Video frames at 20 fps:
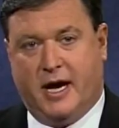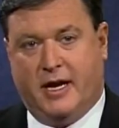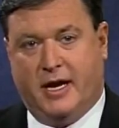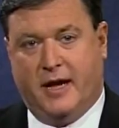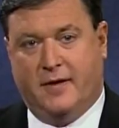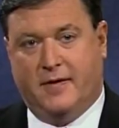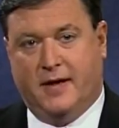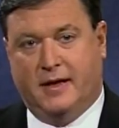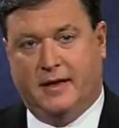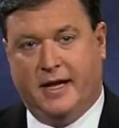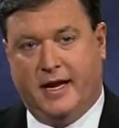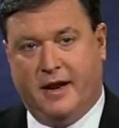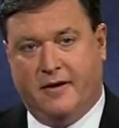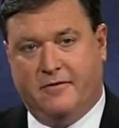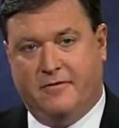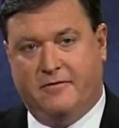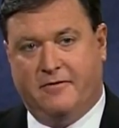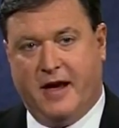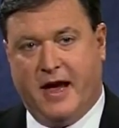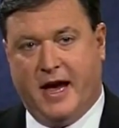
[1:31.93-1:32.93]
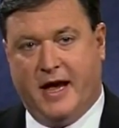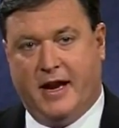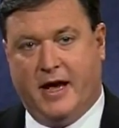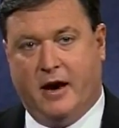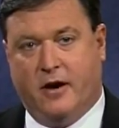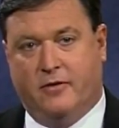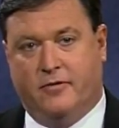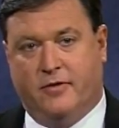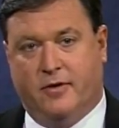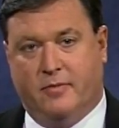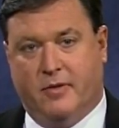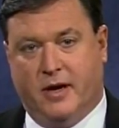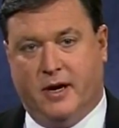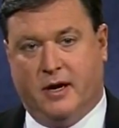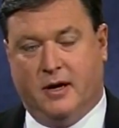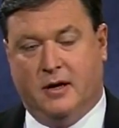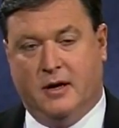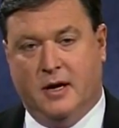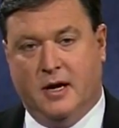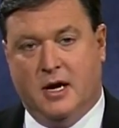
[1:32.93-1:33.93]
and then let it fan out from
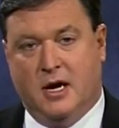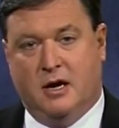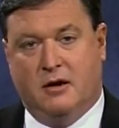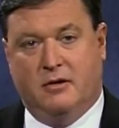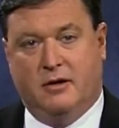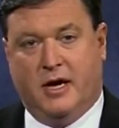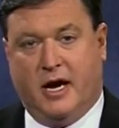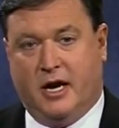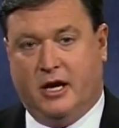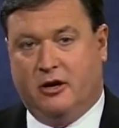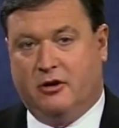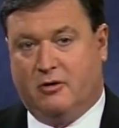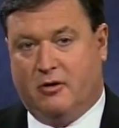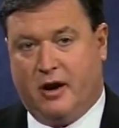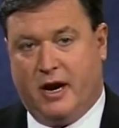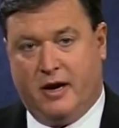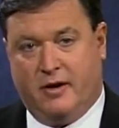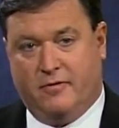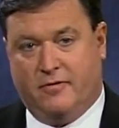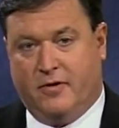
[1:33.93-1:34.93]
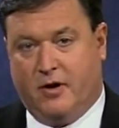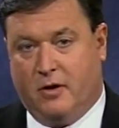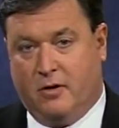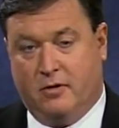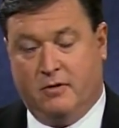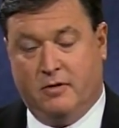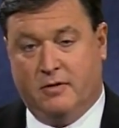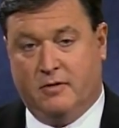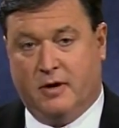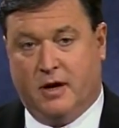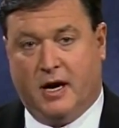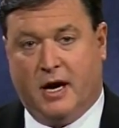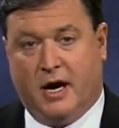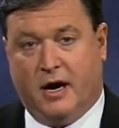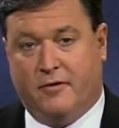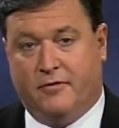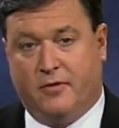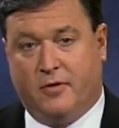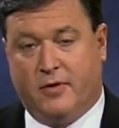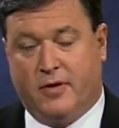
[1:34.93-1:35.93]
there. We got a great vote
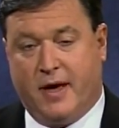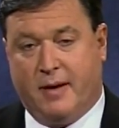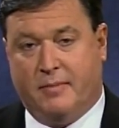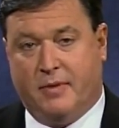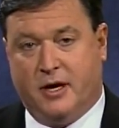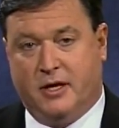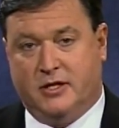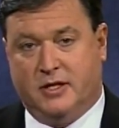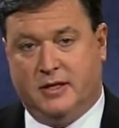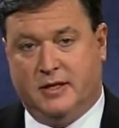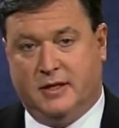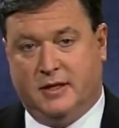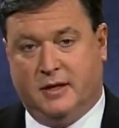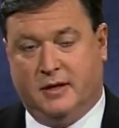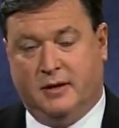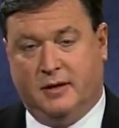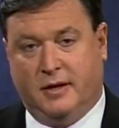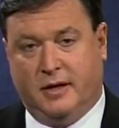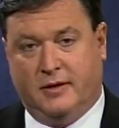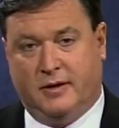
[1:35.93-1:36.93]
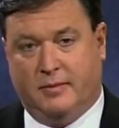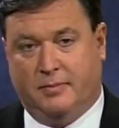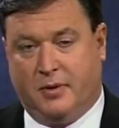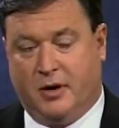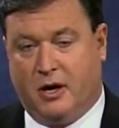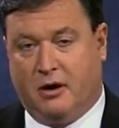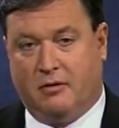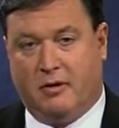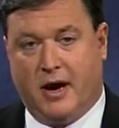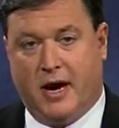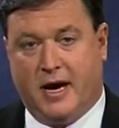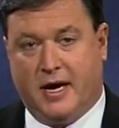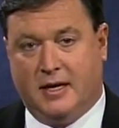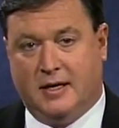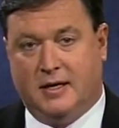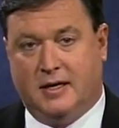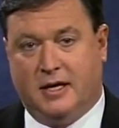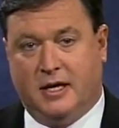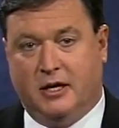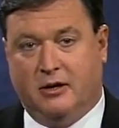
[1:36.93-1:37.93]
for that budget deal. I think Paul Ryan
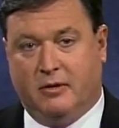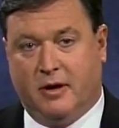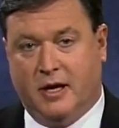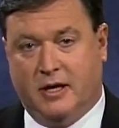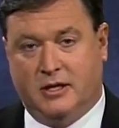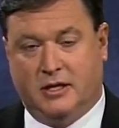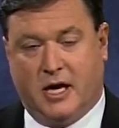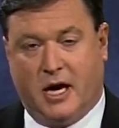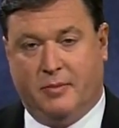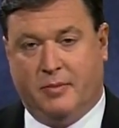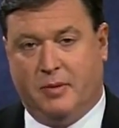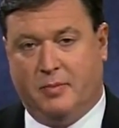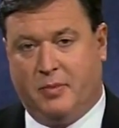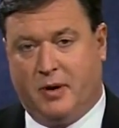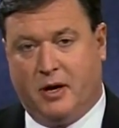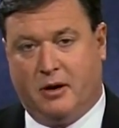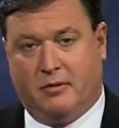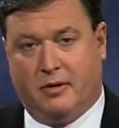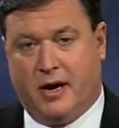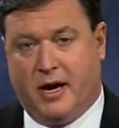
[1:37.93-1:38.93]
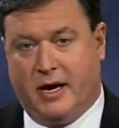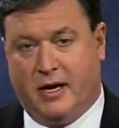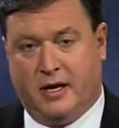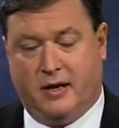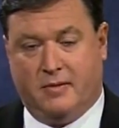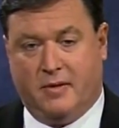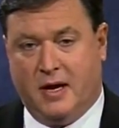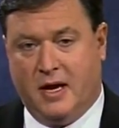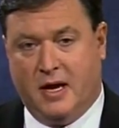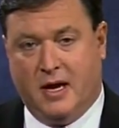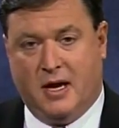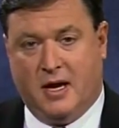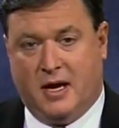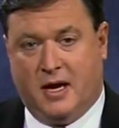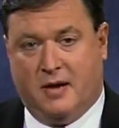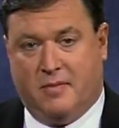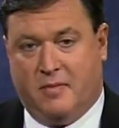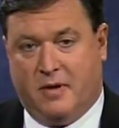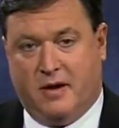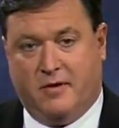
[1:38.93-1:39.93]
did a great job, but Paul Ryan
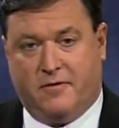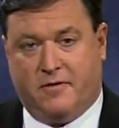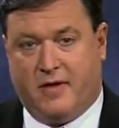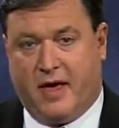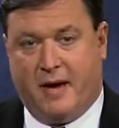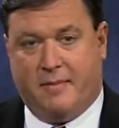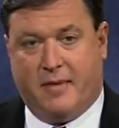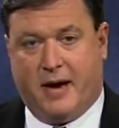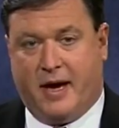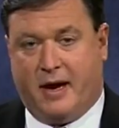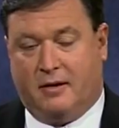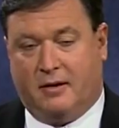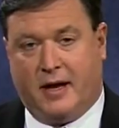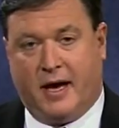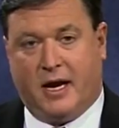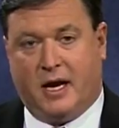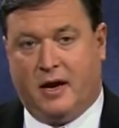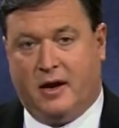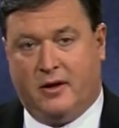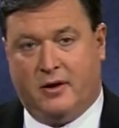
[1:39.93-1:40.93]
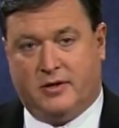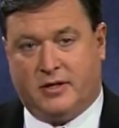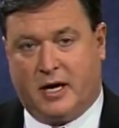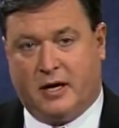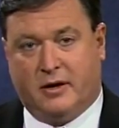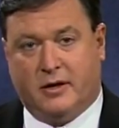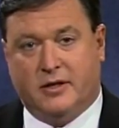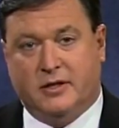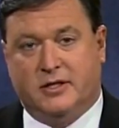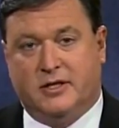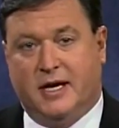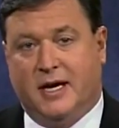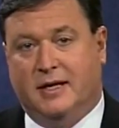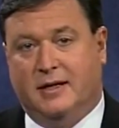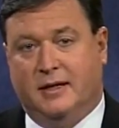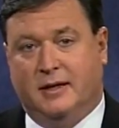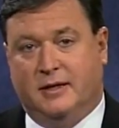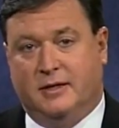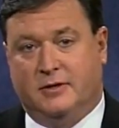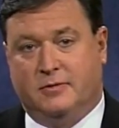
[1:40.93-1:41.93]
and me, for that matter, a lot of others aren't saying
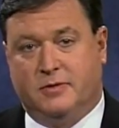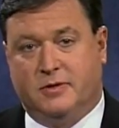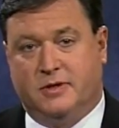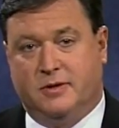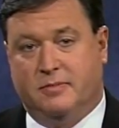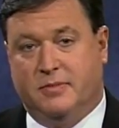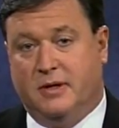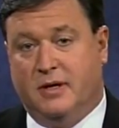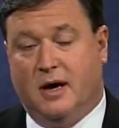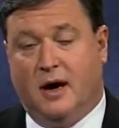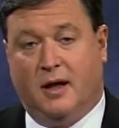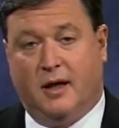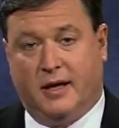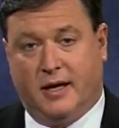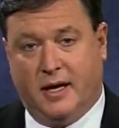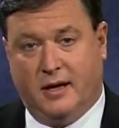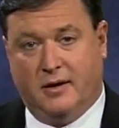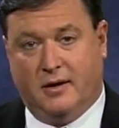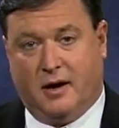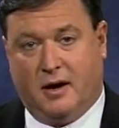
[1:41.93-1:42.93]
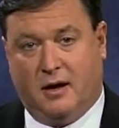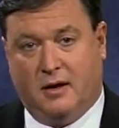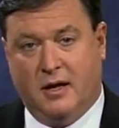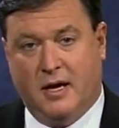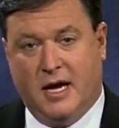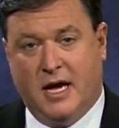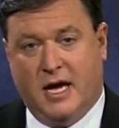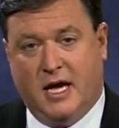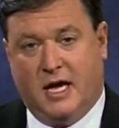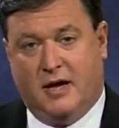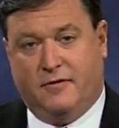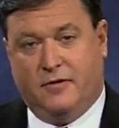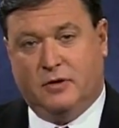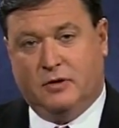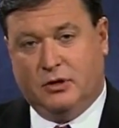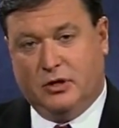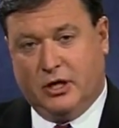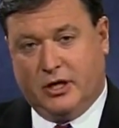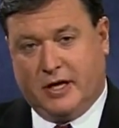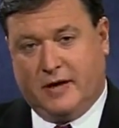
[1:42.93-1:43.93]
that this was the be-all and end-all. If you
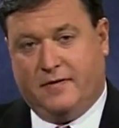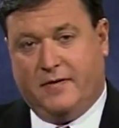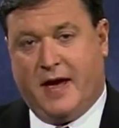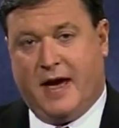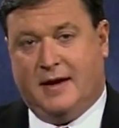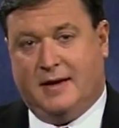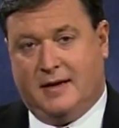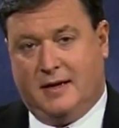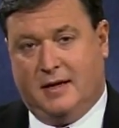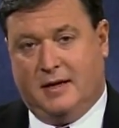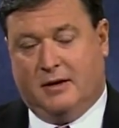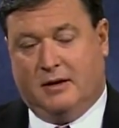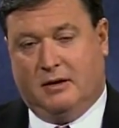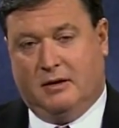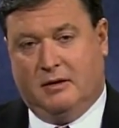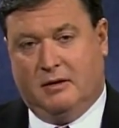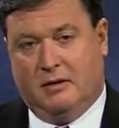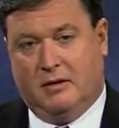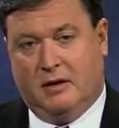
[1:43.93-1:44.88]
look at that deal,